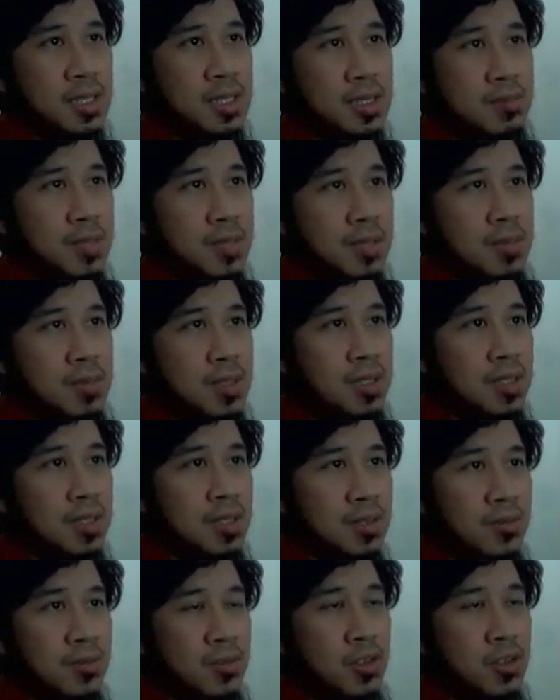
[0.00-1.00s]

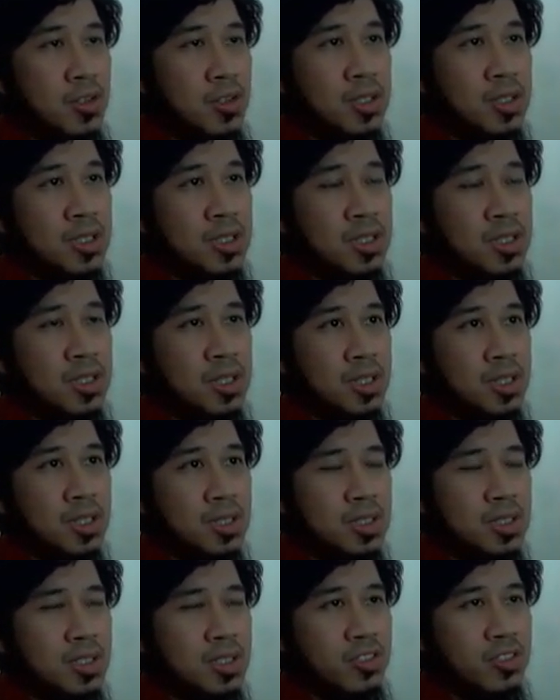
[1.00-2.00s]
maybe for the
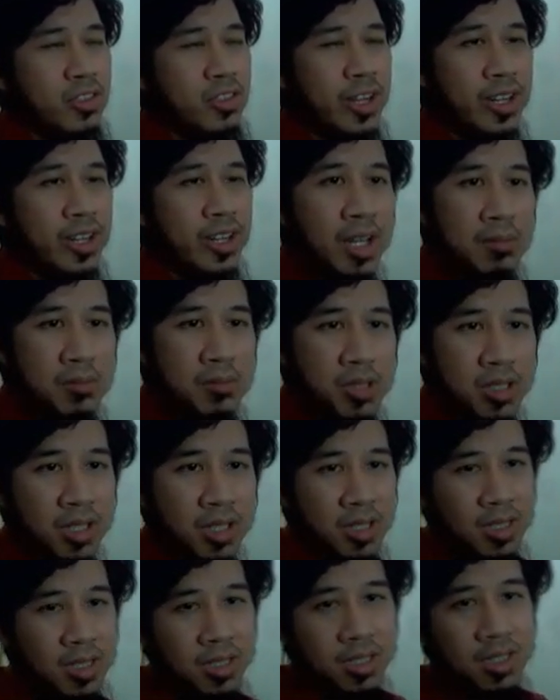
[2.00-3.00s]
grant number
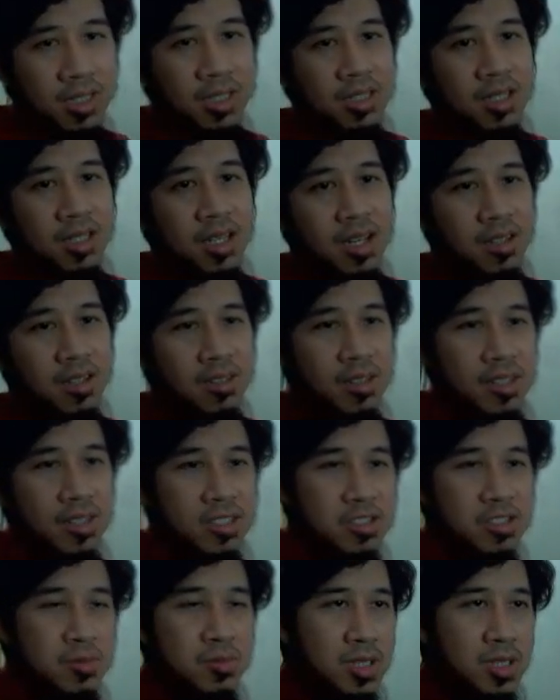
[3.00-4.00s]
in the
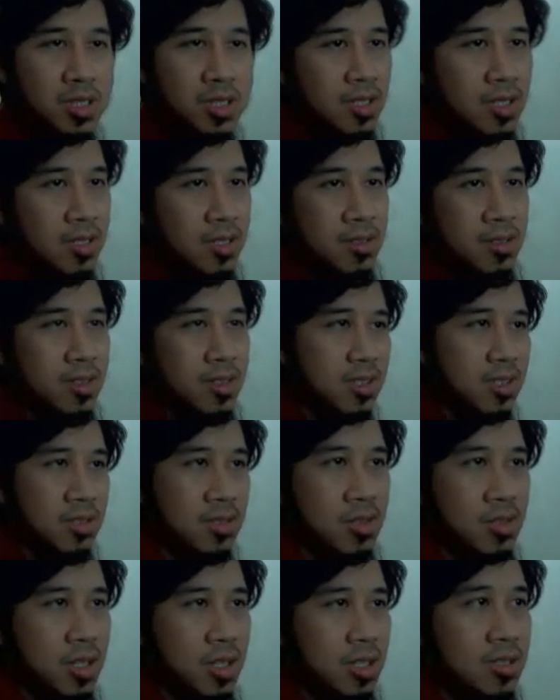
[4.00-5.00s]
acknowledgement, and
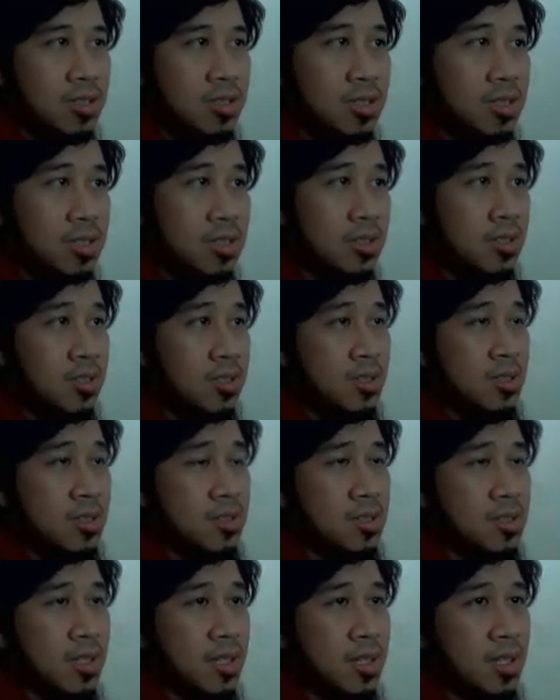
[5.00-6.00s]
etc.
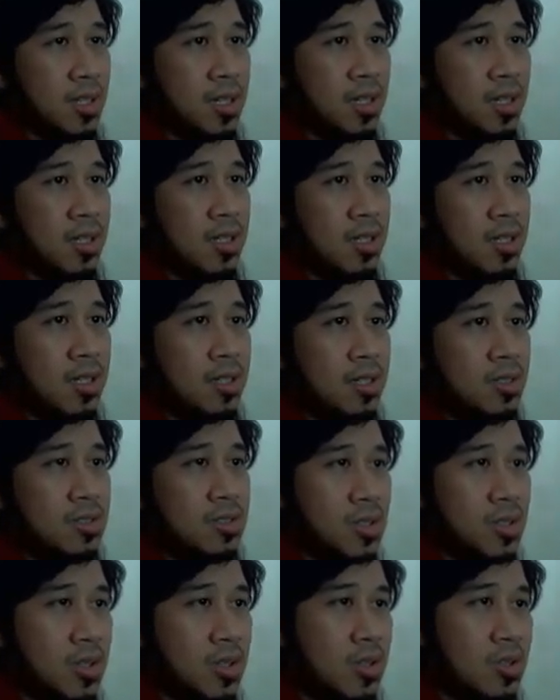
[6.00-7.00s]
So, and then
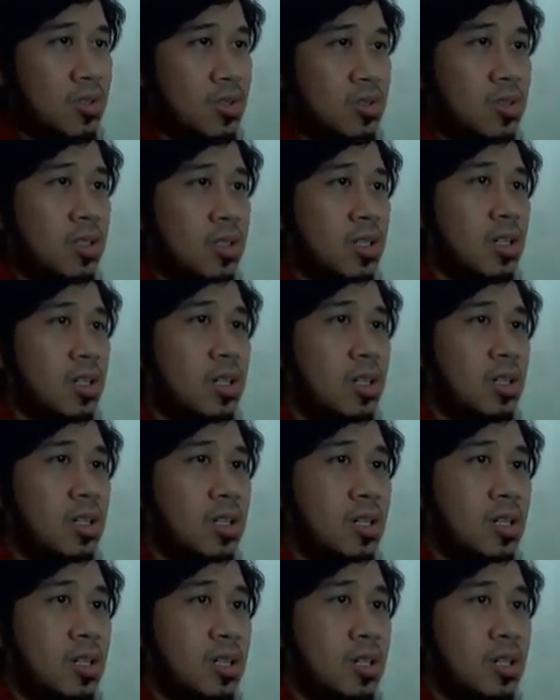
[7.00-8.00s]
also
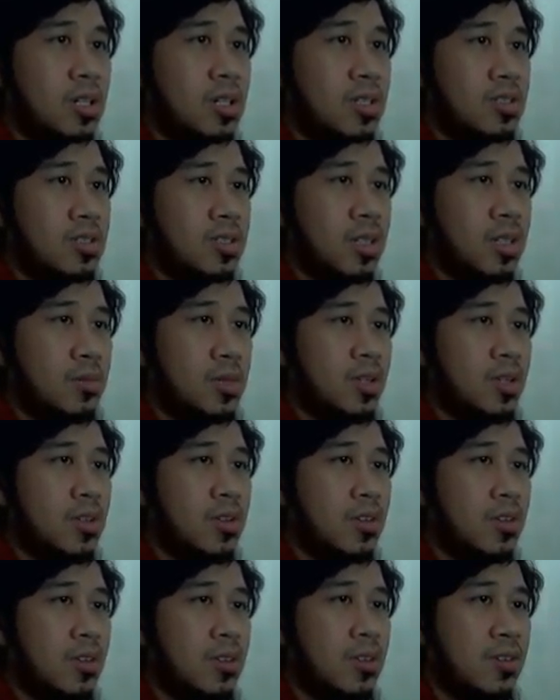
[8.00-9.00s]
the statement
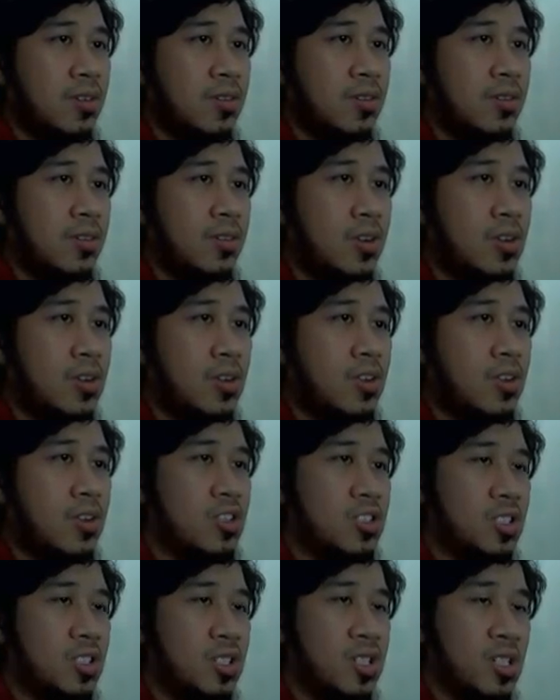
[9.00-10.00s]
of on
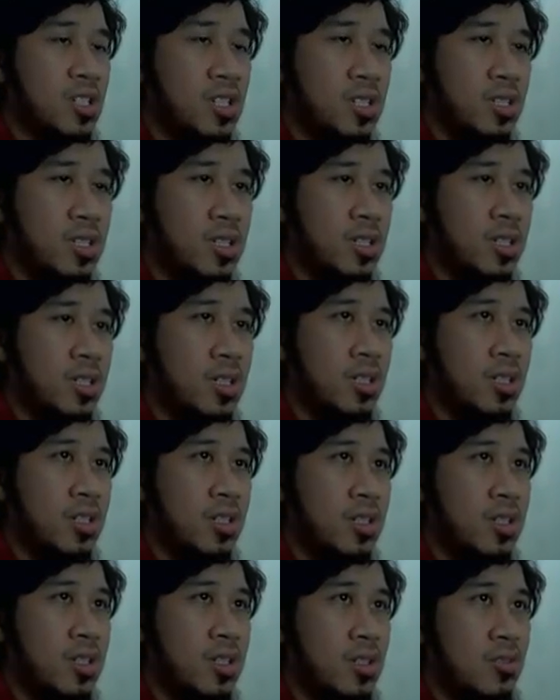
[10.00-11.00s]
originality
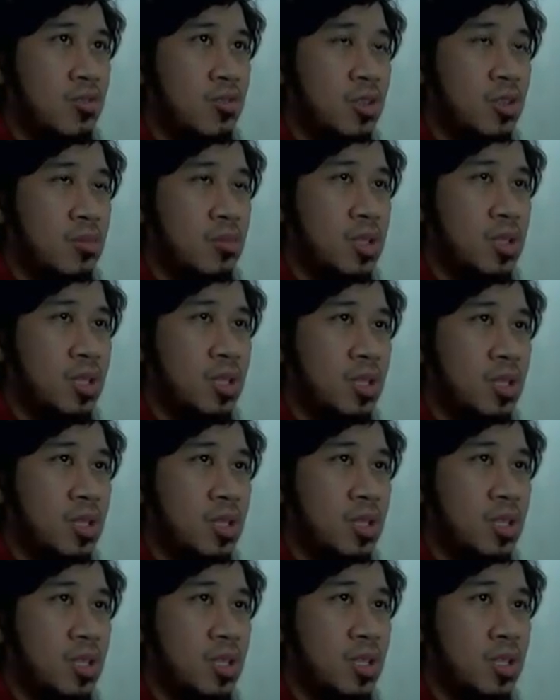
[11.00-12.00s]
will
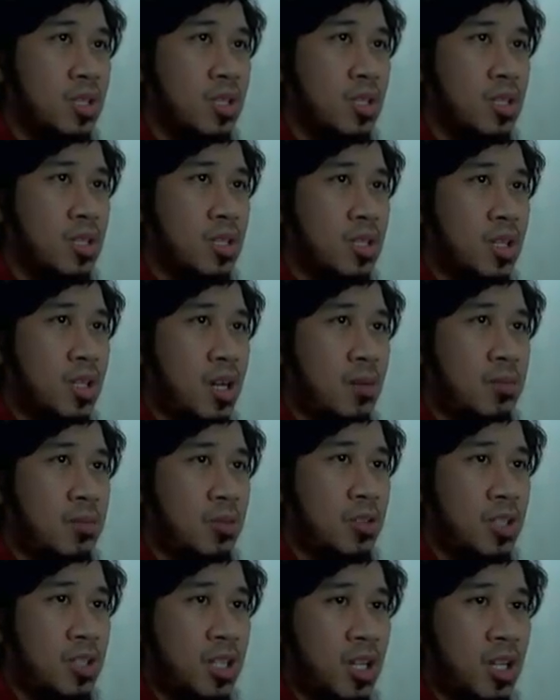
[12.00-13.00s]
be
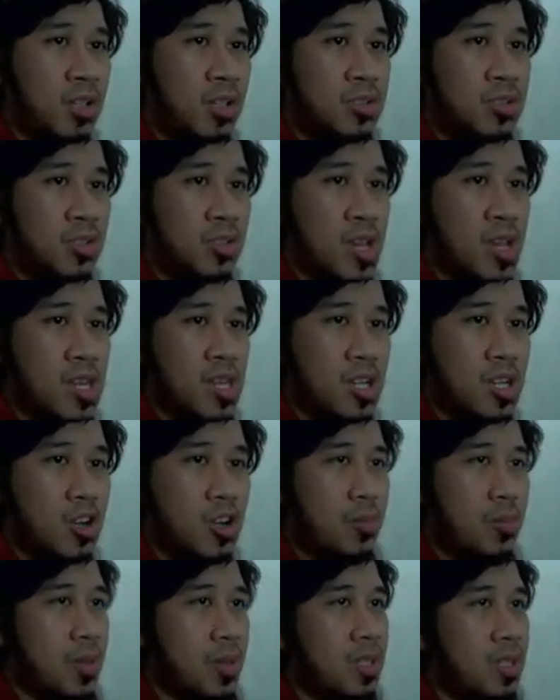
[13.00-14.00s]
uploaded also in the
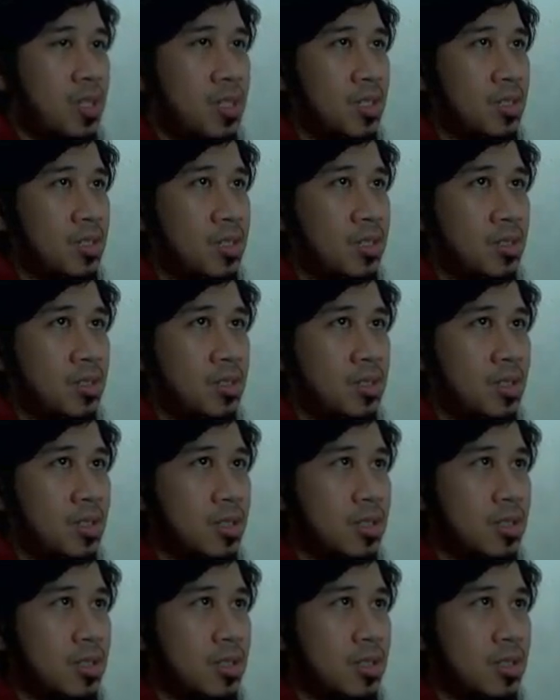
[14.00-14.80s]
copy editing